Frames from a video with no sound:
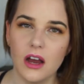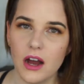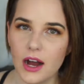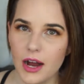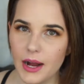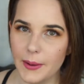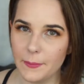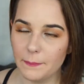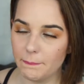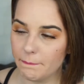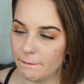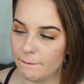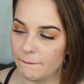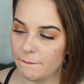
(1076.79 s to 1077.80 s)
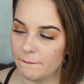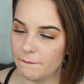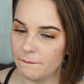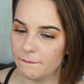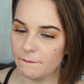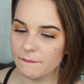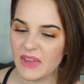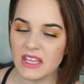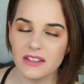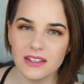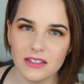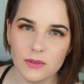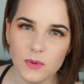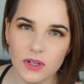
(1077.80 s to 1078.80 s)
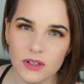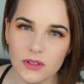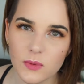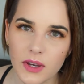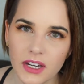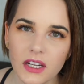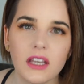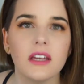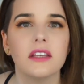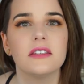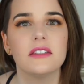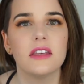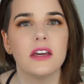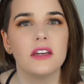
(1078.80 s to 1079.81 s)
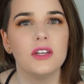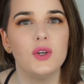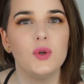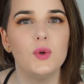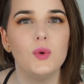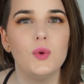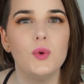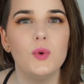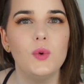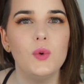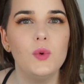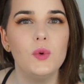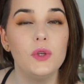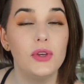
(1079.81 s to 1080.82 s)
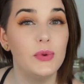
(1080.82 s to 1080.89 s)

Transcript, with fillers: Um, this is one of those whitening kits that you